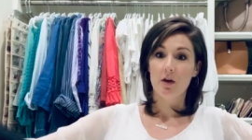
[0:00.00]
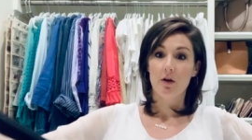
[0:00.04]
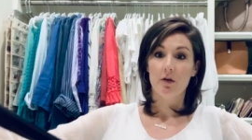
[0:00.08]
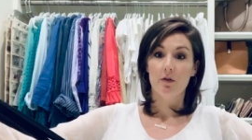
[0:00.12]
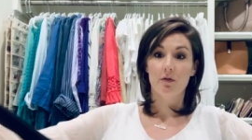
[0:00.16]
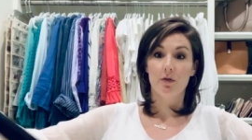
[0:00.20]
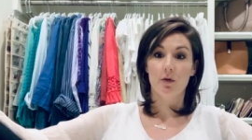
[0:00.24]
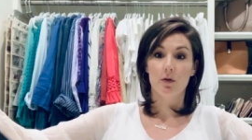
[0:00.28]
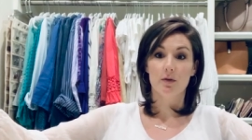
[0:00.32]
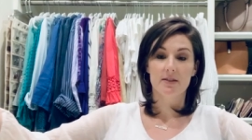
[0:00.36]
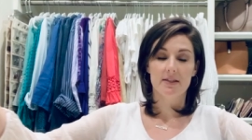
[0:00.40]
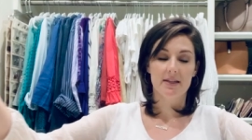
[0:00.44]

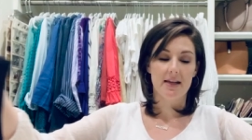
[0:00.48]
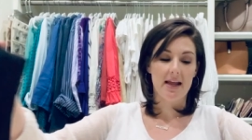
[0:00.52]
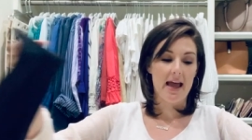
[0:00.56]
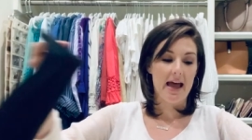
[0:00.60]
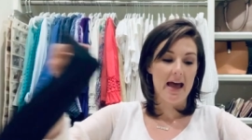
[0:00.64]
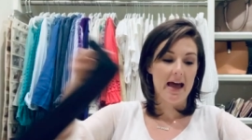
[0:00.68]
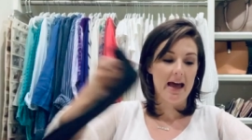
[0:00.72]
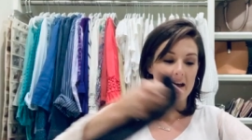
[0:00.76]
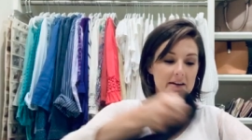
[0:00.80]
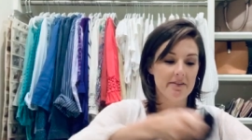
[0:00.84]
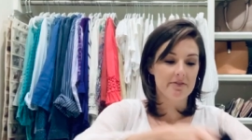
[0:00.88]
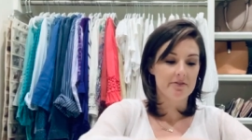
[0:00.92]
fold in
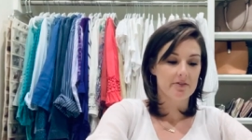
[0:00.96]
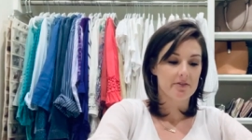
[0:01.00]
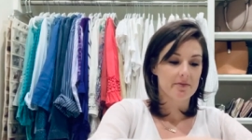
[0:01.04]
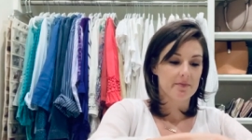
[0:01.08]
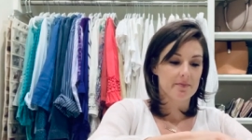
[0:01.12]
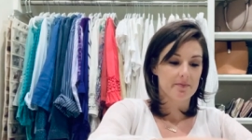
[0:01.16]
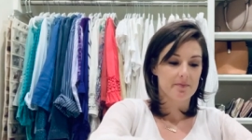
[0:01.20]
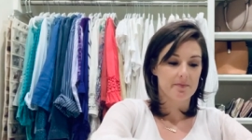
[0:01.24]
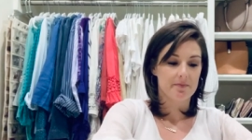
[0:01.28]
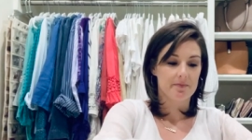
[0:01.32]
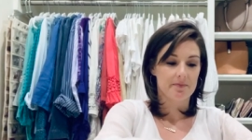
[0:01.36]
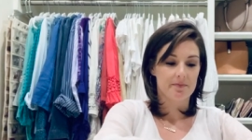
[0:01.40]
half,
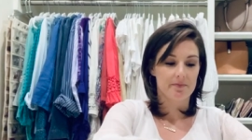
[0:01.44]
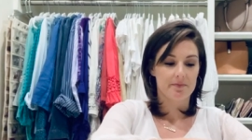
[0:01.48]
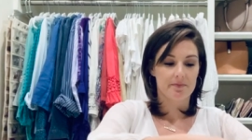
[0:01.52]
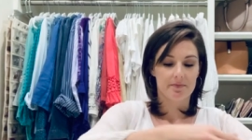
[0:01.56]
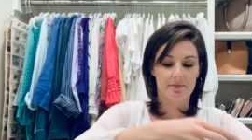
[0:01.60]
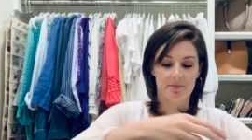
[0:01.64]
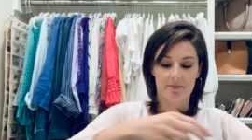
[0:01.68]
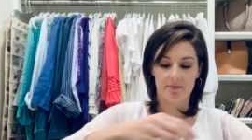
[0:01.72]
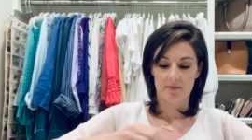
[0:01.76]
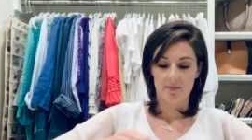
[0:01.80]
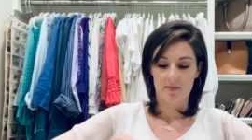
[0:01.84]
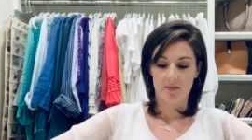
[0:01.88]

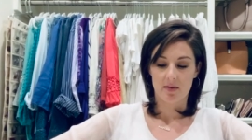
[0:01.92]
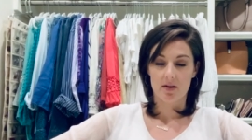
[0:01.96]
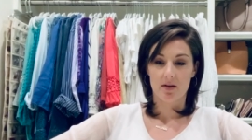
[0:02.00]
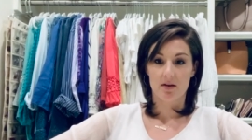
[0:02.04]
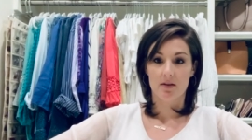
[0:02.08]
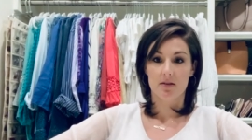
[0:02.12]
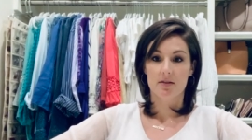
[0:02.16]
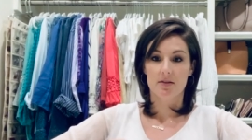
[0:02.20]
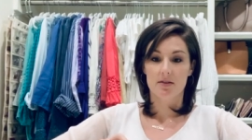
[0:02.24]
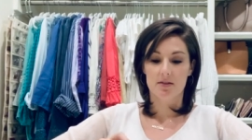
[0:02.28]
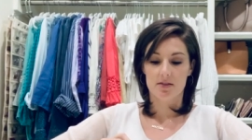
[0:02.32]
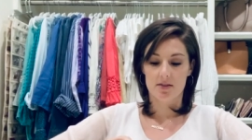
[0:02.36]

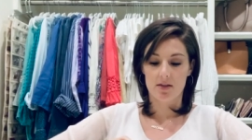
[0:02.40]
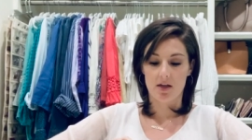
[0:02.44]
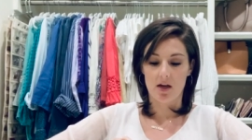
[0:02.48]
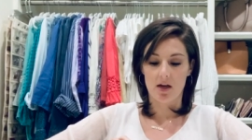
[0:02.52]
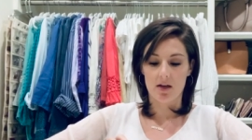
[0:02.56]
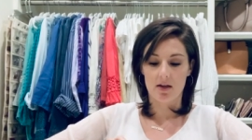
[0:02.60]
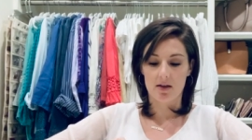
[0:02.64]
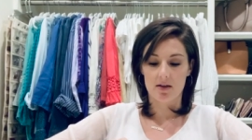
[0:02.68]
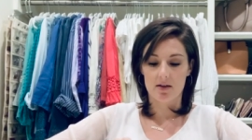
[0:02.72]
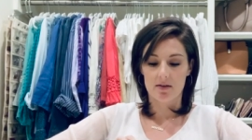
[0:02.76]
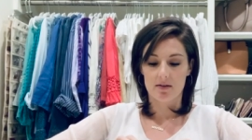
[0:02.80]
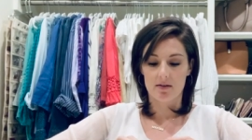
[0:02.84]

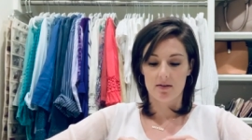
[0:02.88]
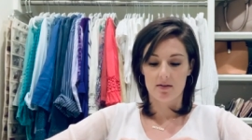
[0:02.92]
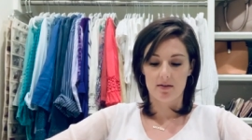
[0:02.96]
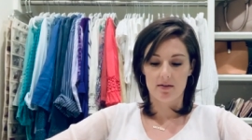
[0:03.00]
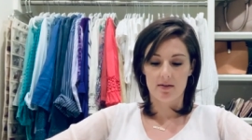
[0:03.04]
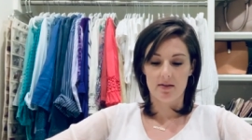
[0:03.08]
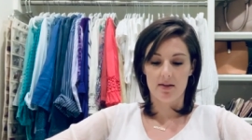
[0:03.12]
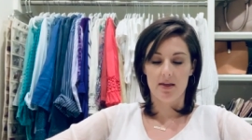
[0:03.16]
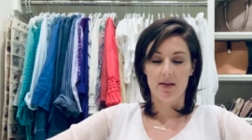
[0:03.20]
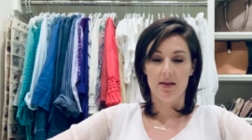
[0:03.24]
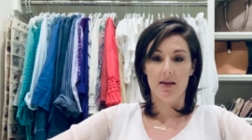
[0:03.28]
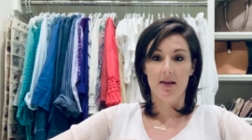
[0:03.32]
tuck
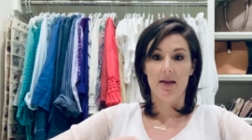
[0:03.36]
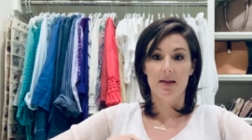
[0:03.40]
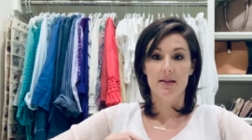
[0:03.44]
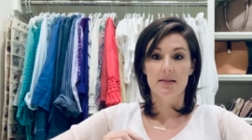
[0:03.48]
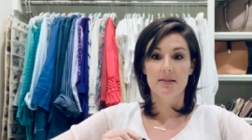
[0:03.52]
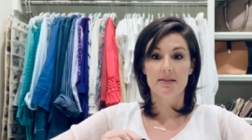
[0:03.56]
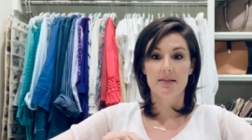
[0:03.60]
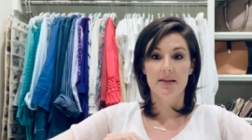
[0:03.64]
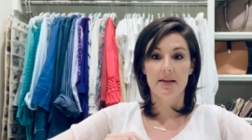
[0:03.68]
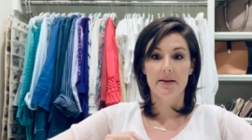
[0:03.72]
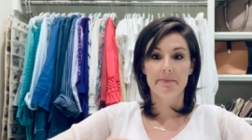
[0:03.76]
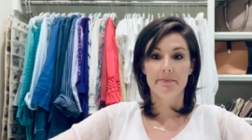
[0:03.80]
the
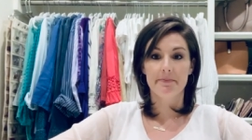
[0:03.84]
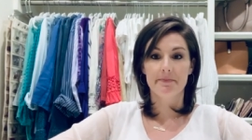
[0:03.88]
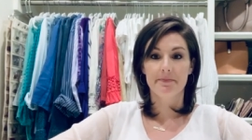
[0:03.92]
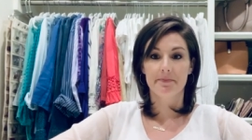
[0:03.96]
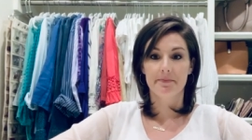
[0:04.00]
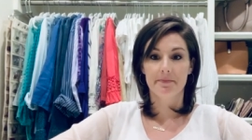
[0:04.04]
inseam,